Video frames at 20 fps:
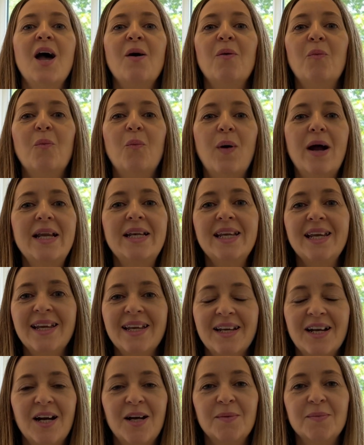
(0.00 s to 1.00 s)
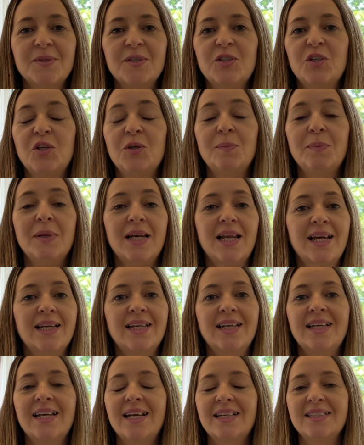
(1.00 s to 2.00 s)
When it comes to
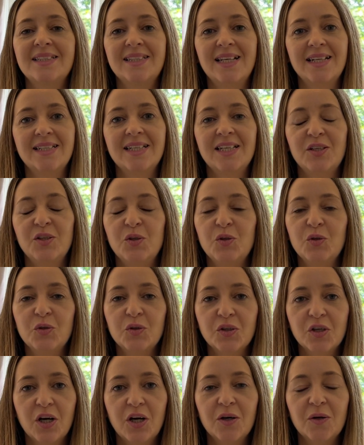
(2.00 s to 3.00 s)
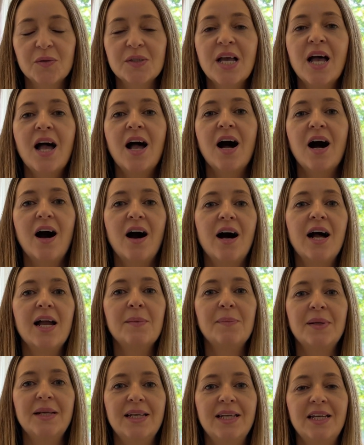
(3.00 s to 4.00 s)
planning and setting your goals, I
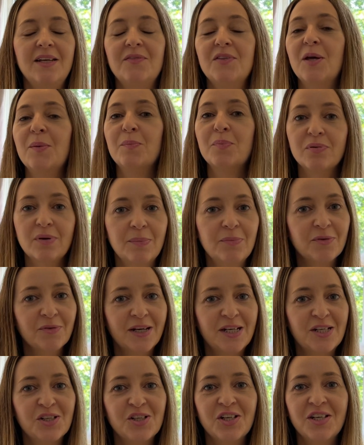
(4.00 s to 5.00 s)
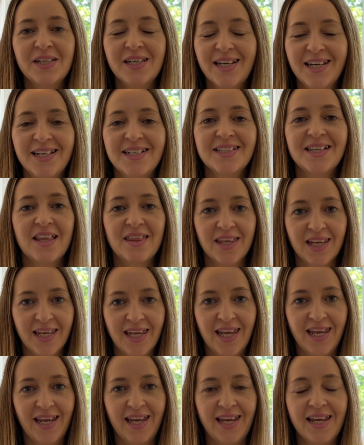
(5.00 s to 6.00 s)
believe that preparation is the
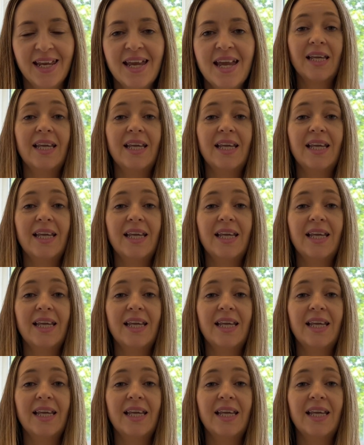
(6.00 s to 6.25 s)
key.